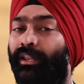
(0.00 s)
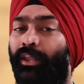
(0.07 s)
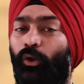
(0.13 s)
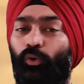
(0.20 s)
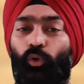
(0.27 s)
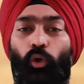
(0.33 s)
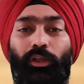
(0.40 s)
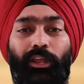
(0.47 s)

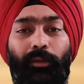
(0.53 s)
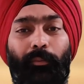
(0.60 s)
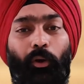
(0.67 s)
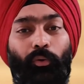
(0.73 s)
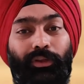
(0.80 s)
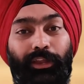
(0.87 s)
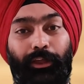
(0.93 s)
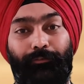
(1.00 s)
Now, talking
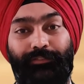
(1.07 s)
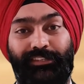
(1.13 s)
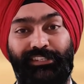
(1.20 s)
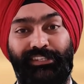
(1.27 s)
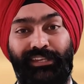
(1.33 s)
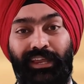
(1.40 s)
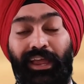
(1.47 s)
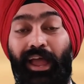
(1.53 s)
about
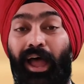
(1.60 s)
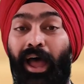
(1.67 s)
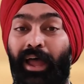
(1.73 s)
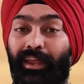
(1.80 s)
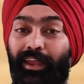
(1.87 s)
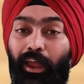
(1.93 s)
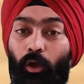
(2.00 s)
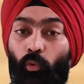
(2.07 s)
gifts,
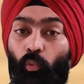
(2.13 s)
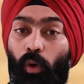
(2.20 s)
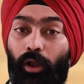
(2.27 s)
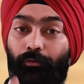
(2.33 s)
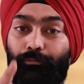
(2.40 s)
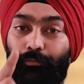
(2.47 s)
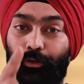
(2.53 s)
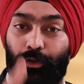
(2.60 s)
I have
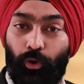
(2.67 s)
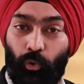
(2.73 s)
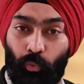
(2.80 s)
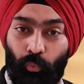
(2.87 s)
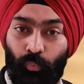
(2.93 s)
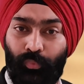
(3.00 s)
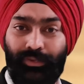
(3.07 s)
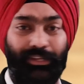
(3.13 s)
one for
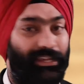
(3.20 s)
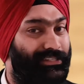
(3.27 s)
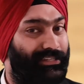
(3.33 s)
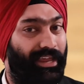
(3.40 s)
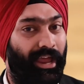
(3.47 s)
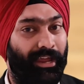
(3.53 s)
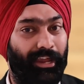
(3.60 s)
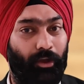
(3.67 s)
you.
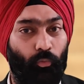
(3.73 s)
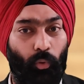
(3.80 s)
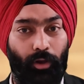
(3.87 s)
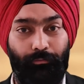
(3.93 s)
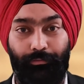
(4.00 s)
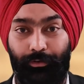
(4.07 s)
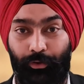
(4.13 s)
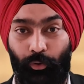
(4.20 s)
Yes, I have
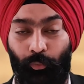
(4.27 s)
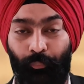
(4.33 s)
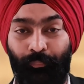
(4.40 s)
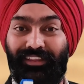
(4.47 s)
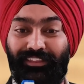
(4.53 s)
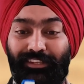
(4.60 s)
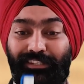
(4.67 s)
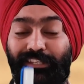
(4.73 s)
one for you.
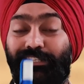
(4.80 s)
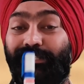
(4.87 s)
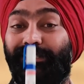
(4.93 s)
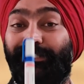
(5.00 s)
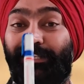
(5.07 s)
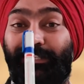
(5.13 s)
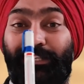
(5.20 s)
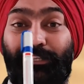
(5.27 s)
This
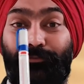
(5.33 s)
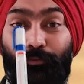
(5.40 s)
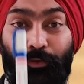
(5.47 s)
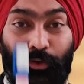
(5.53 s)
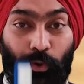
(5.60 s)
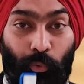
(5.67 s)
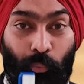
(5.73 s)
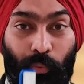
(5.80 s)
is for
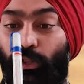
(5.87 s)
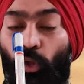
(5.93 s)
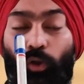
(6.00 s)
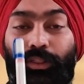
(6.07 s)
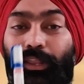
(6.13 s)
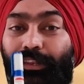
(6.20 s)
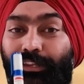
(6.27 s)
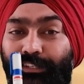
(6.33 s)
you.
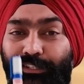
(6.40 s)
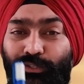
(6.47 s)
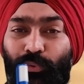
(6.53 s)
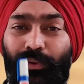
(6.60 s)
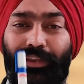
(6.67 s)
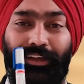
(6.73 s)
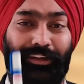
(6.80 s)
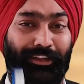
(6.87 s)
Not that this is
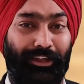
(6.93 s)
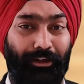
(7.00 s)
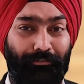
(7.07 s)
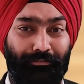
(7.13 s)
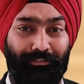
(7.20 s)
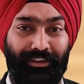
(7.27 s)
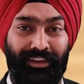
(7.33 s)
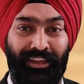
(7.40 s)
only a
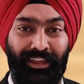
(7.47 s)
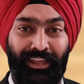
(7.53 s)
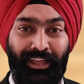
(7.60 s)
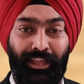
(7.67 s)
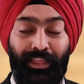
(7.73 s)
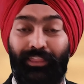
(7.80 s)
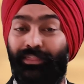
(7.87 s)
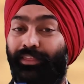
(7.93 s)
gift.
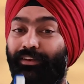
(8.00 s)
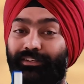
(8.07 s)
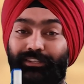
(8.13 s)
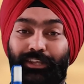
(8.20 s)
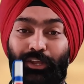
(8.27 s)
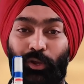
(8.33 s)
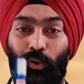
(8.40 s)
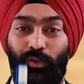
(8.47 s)
There is
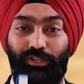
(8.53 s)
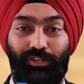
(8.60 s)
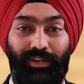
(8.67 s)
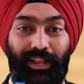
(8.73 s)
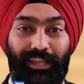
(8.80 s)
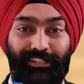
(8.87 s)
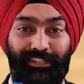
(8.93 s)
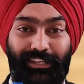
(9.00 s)
a huge
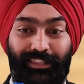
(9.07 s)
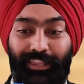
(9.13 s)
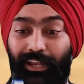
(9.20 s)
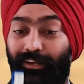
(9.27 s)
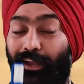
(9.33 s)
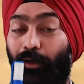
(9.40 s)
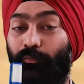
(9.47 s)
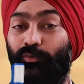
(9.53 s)
lesson
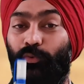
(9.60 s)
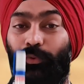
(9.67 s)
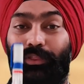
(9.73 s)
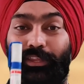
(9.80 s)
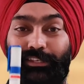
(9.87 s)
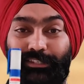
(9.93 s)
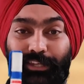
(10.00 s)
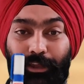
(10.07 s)
that comes with
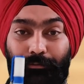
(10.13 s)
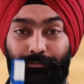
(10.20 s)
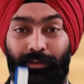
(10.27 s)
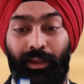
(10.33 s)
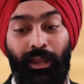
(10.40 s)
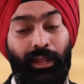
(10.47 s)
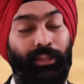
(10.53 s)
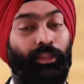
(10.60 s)
this
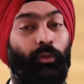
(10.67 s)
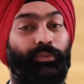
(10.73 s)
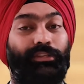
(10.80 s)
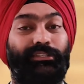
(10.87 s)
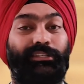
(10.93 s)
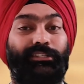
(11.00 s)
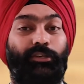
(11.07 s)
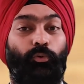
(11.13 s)
gift. Now,
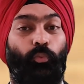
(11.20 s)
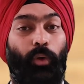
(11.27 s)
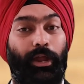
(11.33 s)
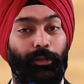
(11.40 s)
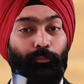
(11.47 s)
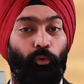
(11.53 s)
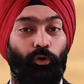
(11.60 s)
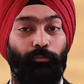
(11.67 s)
this is a
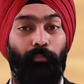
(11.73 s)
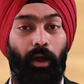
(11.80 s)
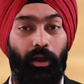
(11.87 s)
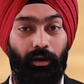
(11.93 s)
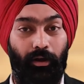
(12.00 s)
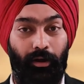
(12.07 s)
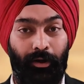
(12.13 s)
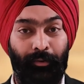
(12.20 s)
whiteboard
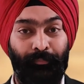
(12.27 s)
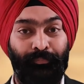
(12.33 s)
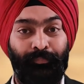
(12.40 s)
marker.